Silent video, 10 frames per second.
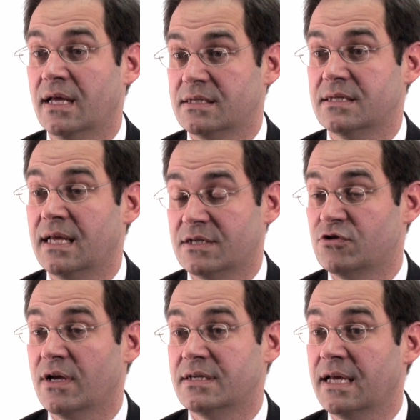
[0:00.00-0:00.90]
let's
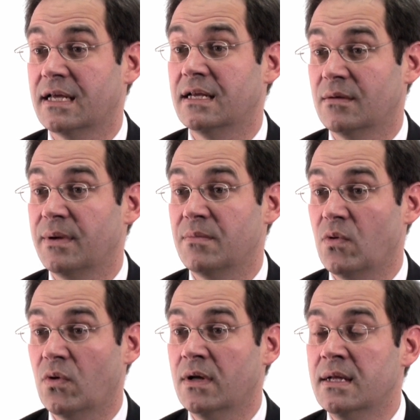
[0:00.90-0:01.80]
try and take a little bit
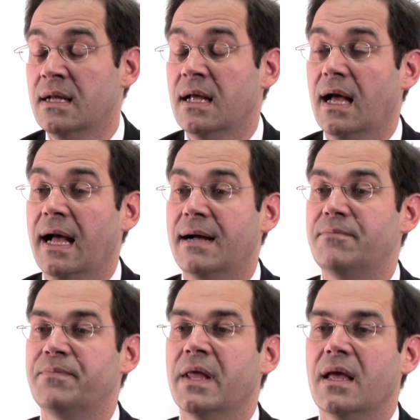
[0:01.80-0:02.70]
more.
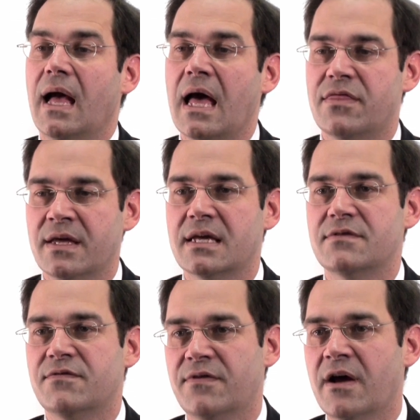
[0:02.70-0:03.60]
I think
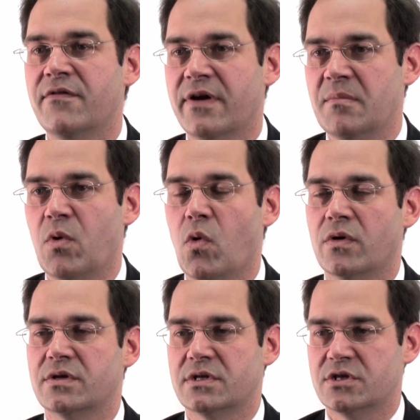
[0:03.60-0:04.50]
it's very, very
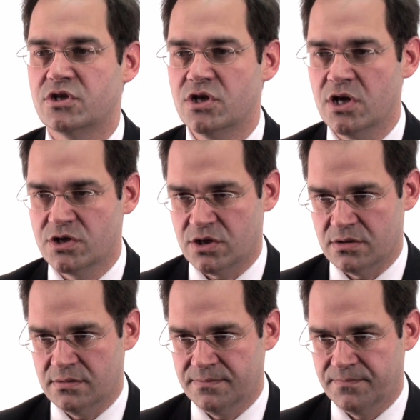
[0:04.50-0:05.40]
important as a
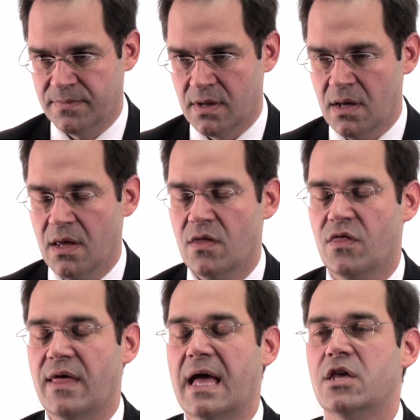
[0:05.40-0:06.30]
surgeon
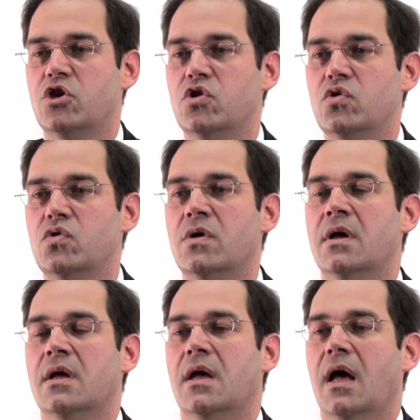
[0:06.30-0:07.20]
that you
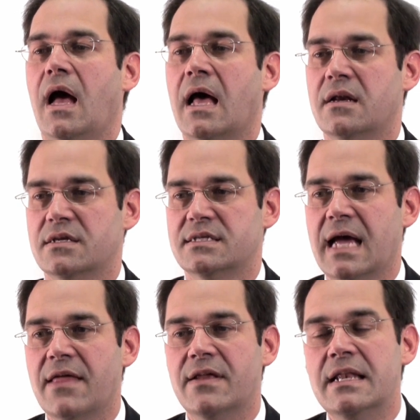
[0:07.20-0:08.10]

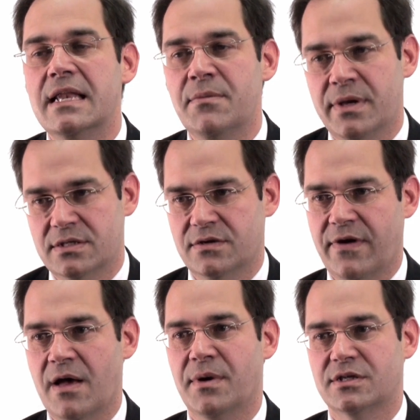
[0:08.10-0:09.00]
understand the limits of
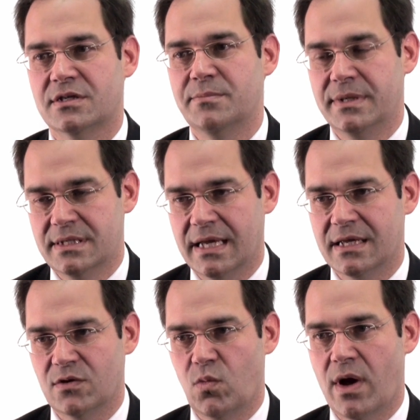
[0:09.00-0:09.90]
how much can be
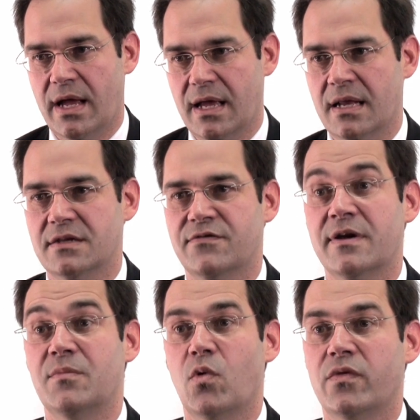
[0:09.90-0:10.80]
taken away, and it's
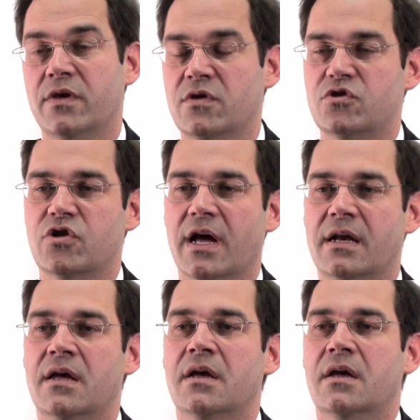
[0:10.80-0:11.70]
very important that you try
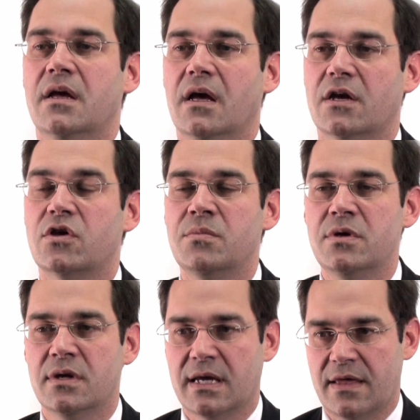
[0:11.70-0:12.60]
and
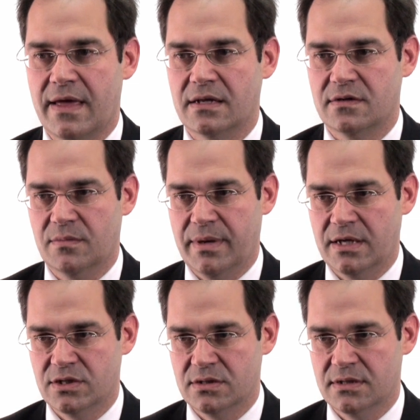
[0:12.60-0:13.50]
communicate that to the
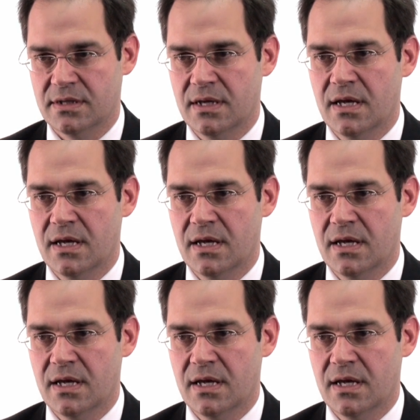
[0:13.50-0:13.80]
patient.